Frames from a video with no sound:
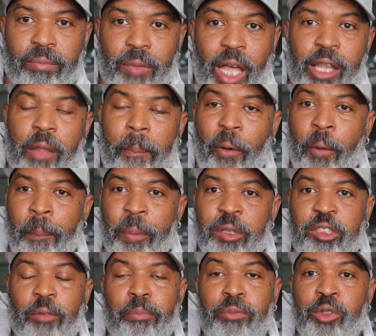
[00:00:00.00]
And the purpose
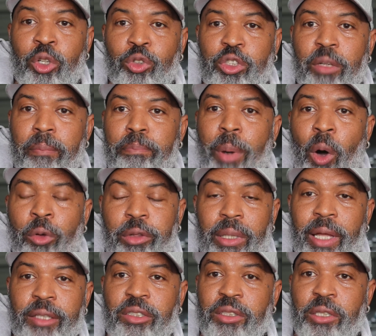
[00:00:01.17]
of using both
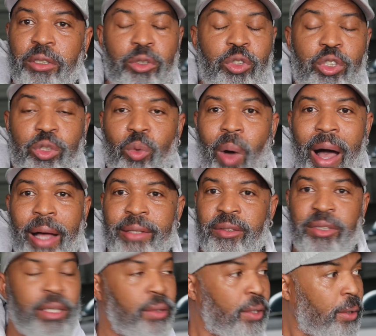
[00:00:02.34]
legs to do squats,
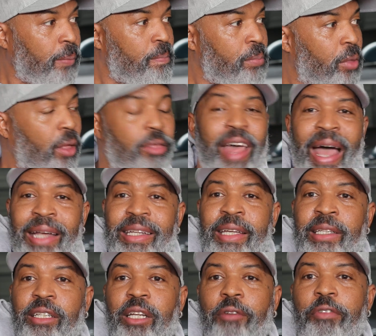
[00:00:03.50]
that in
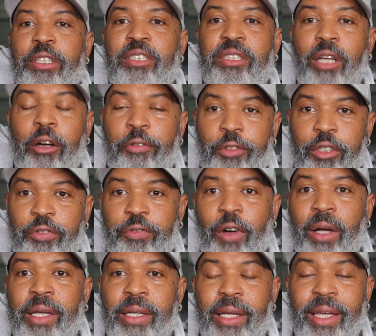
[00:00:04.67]
and of itself is
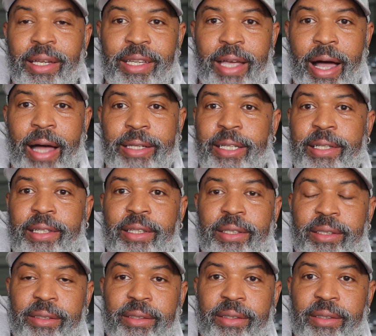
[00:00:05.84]
fucking idiotic.
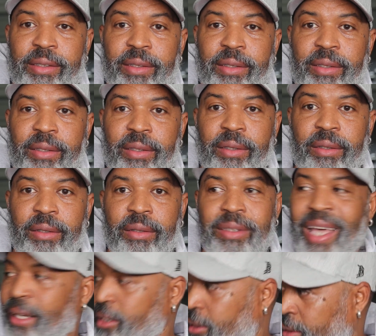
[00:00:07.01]

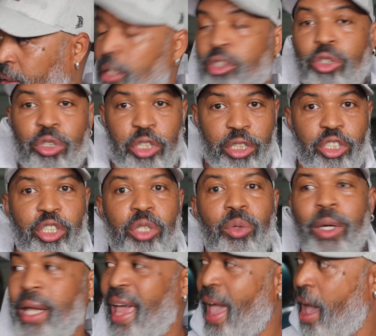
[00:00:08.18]
Yes, you should
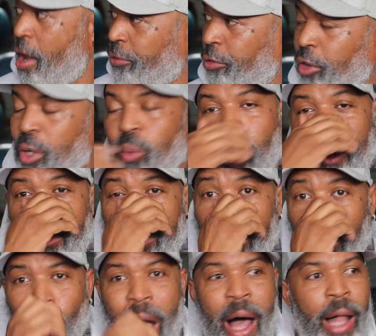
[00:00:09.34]
do it every once in
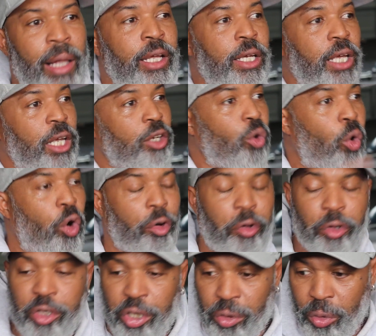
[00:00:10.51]
a while in
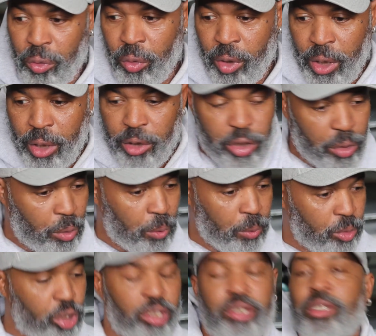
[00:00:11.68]
order to
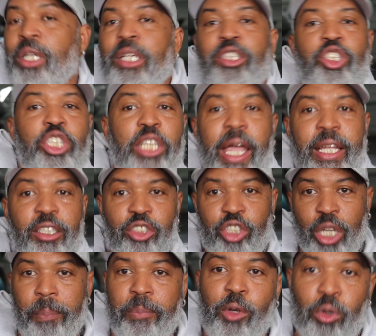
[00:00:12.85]
just change
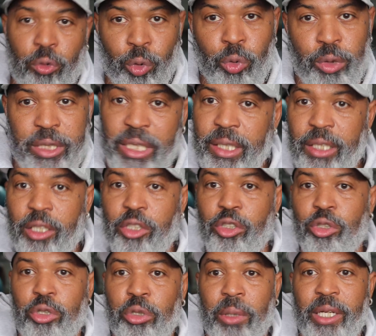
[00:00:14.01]
up your routine and
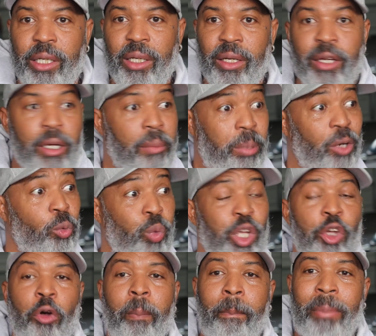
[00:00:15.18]
your training. But we
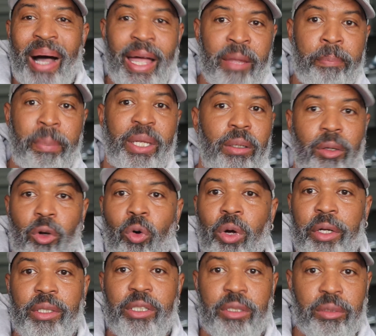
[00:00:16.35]
are bipedal
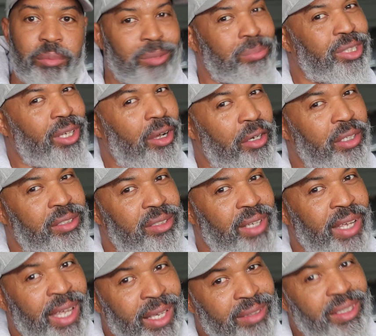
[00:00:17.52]
organisms. I'm sorry to
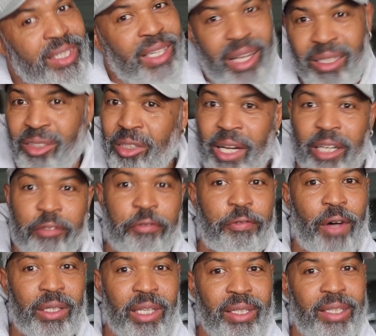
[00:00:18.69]
say it. You're not a
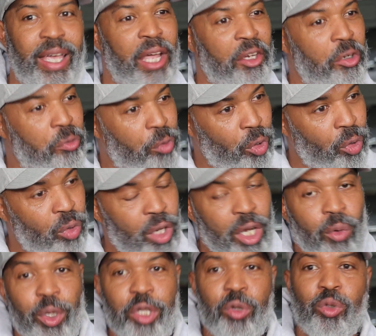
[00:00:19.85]
fucking kangaroo.
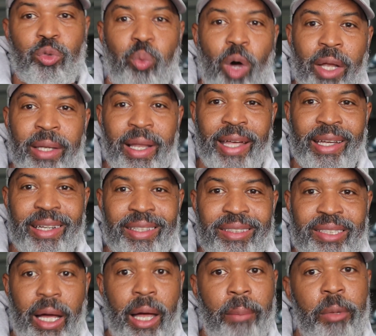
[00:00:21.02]
We use one leg at a
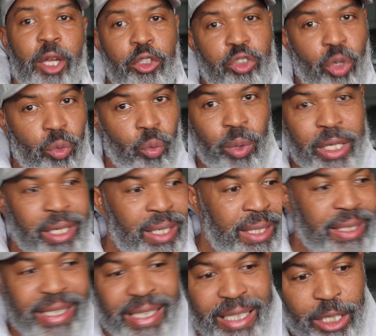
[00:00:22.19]
time, so we
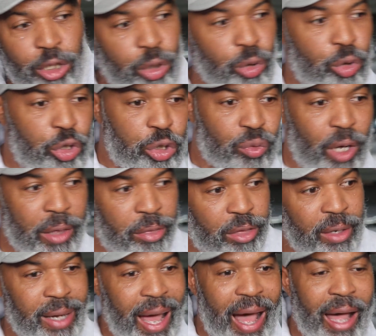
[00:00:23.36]
need to
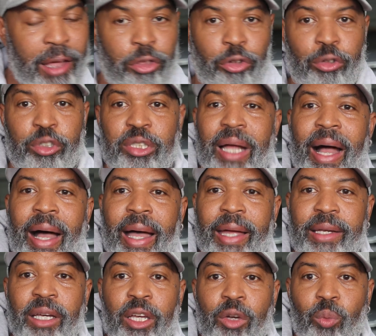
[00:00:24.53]
strengthen either
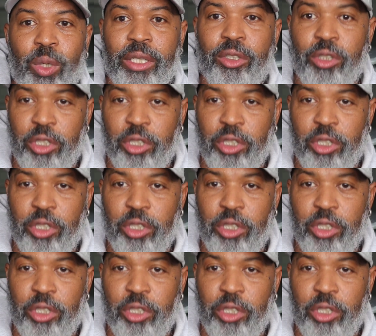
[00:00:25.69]
side. We need to